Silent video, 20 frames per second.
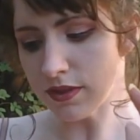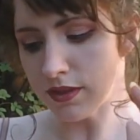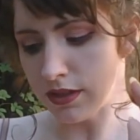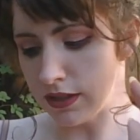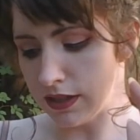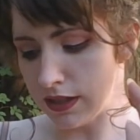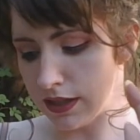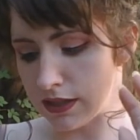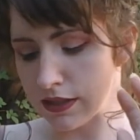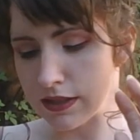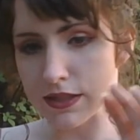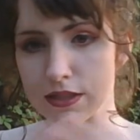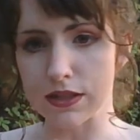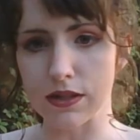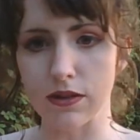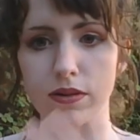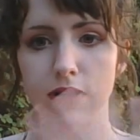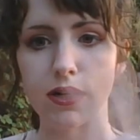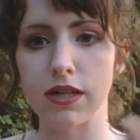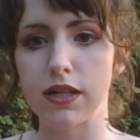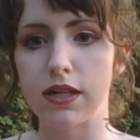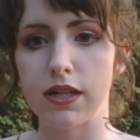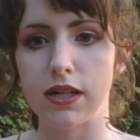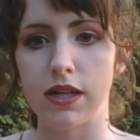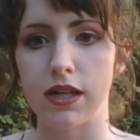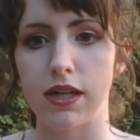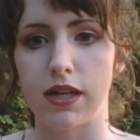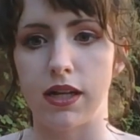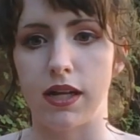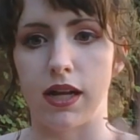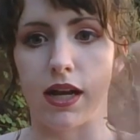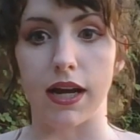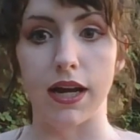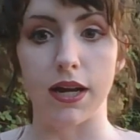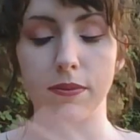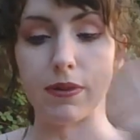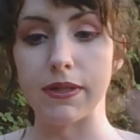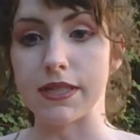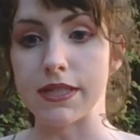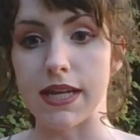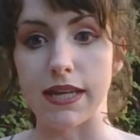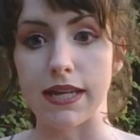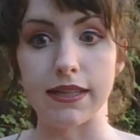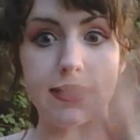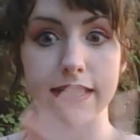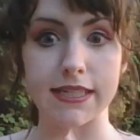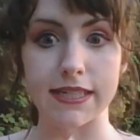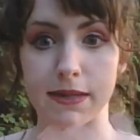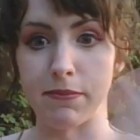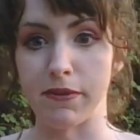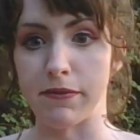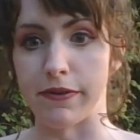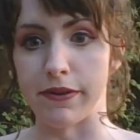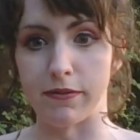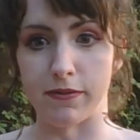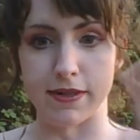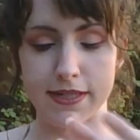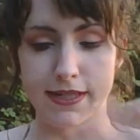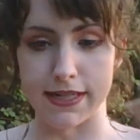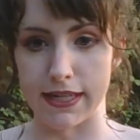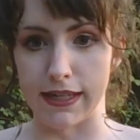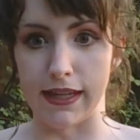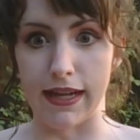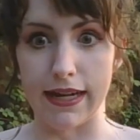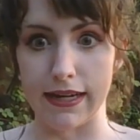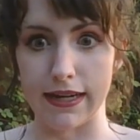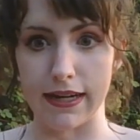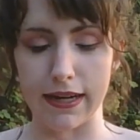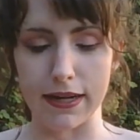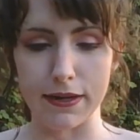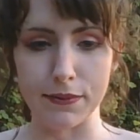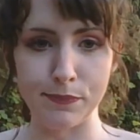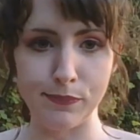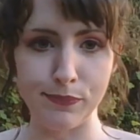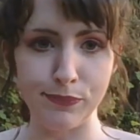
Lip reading: yeah, so I hope this, at least some of it, was enlightening.